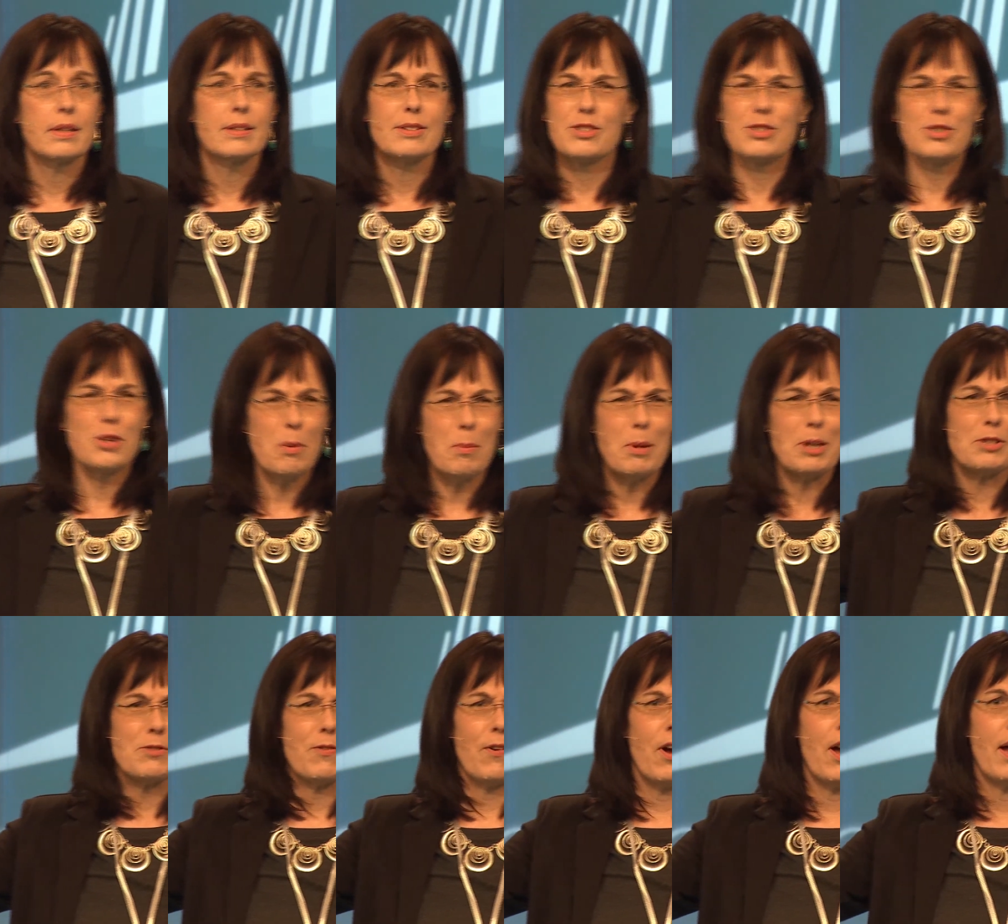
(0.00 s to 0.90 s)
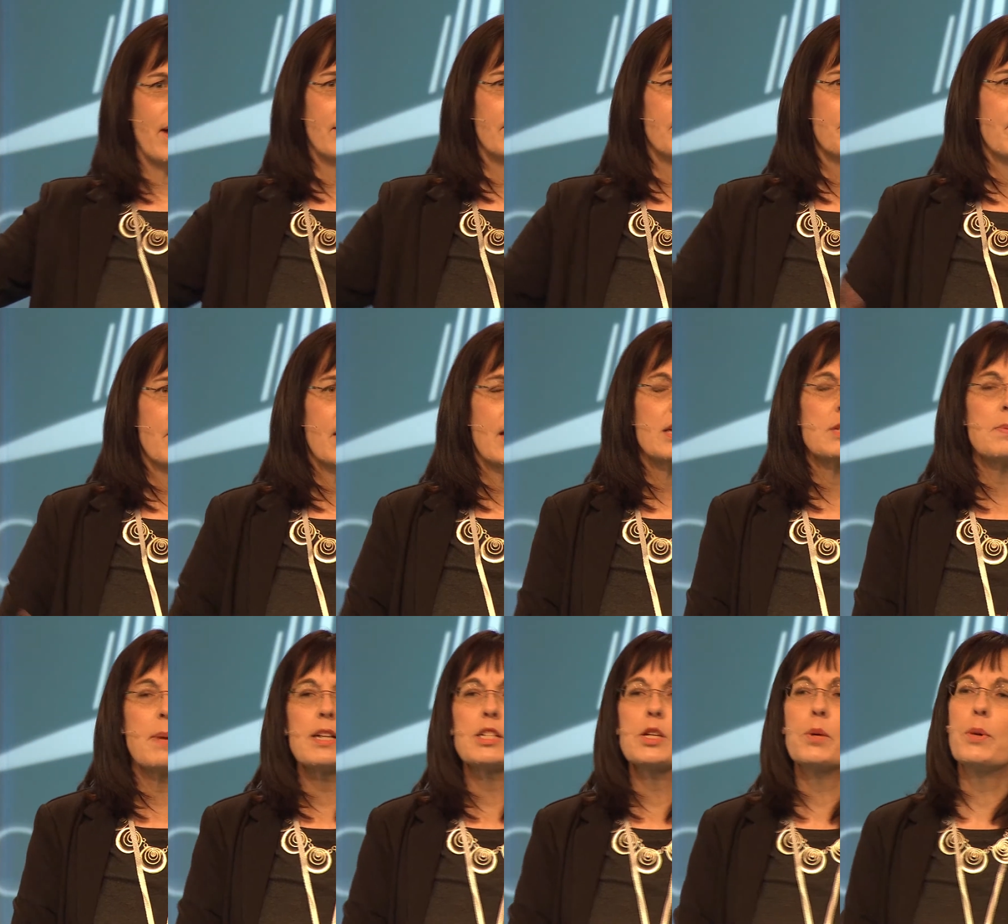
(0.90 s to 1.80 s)
So much fun,
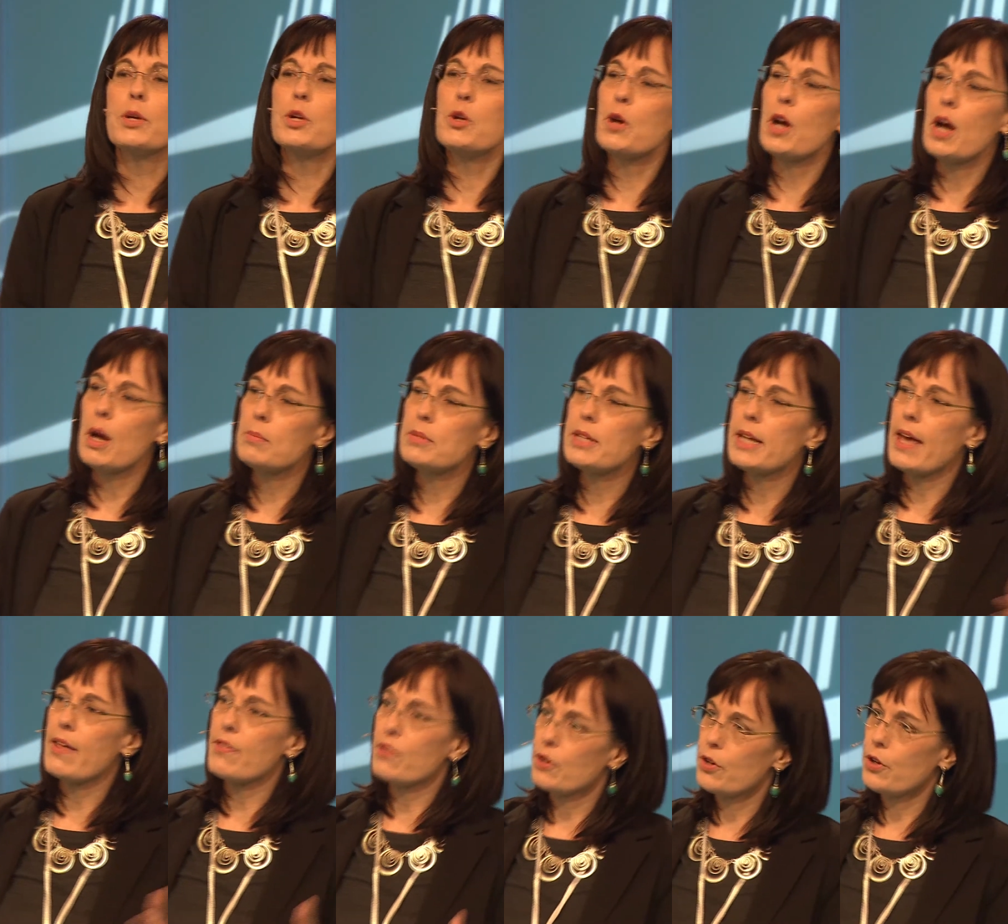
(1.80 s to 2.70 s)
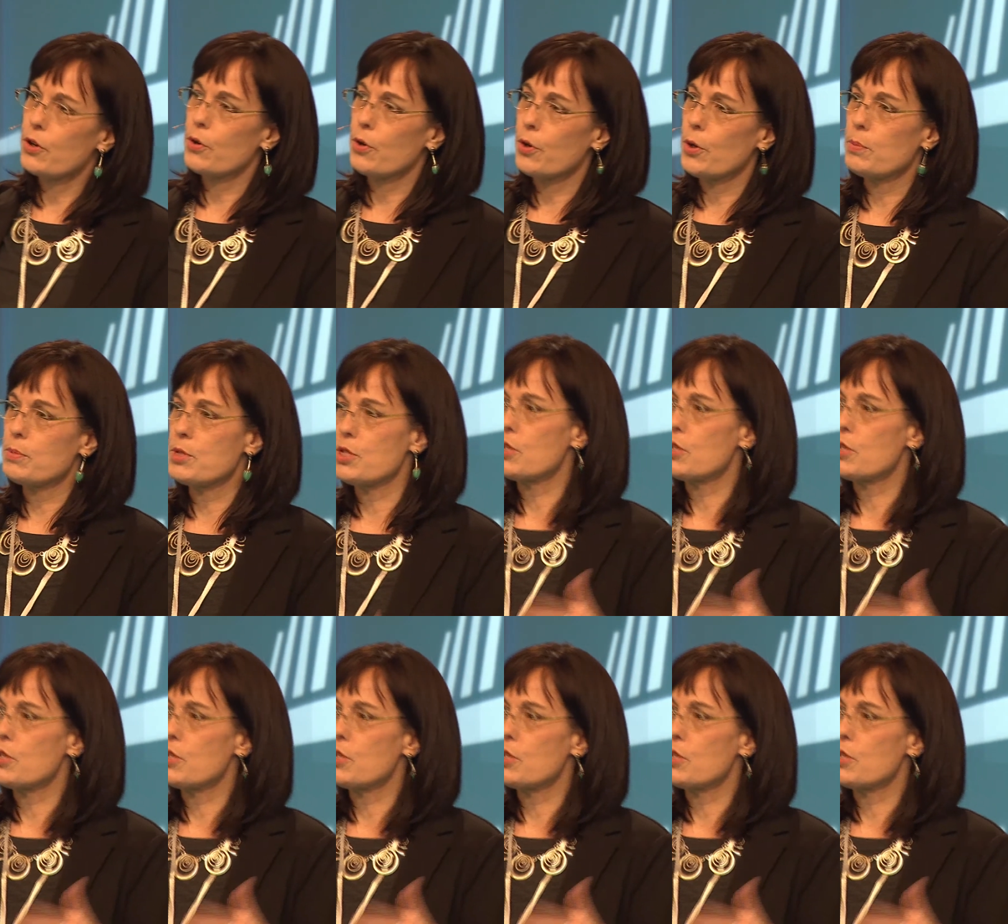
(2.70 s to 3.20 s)
especially when you come together in a group to